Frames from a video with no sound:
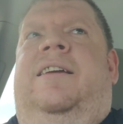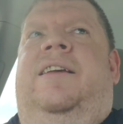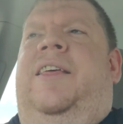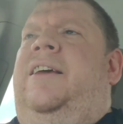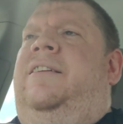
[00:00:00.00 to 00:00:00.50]

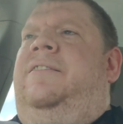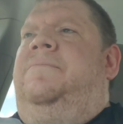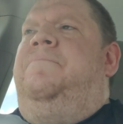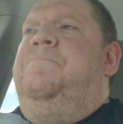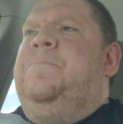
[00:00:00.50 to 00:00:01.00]
And
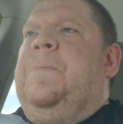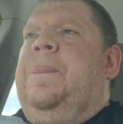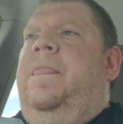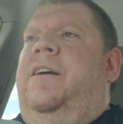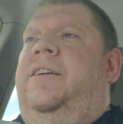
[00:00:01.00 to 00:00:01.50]
then
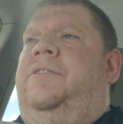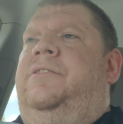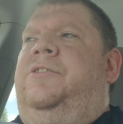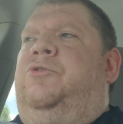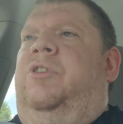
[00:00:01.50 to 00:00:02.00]
I
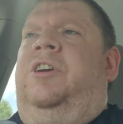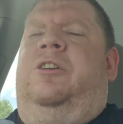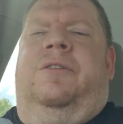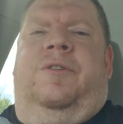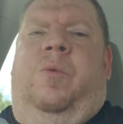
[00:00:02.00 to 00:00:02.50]

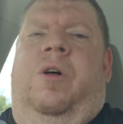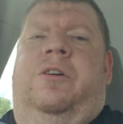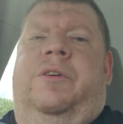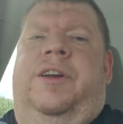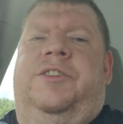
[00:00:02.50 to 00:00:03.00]
trundled over to
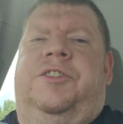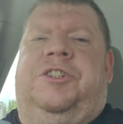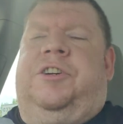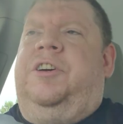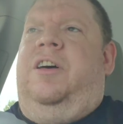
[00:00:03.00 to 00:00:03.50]
Walgreens, and
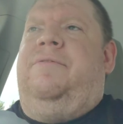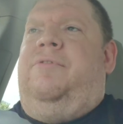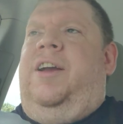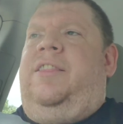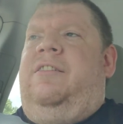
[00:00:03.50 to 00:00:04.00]
sure enough,
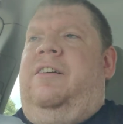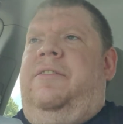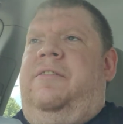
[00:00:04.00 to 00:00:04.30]
right there on